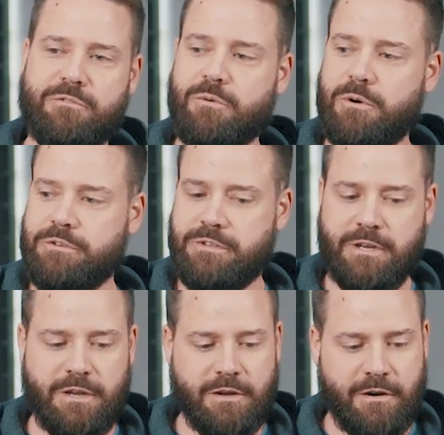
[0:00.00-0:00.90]
for
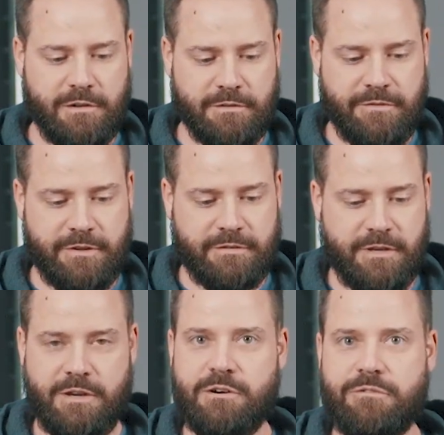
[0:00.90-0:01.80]
sending all of this
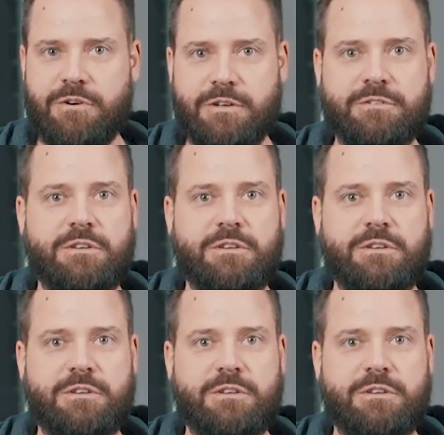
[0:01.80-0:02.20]
gear for us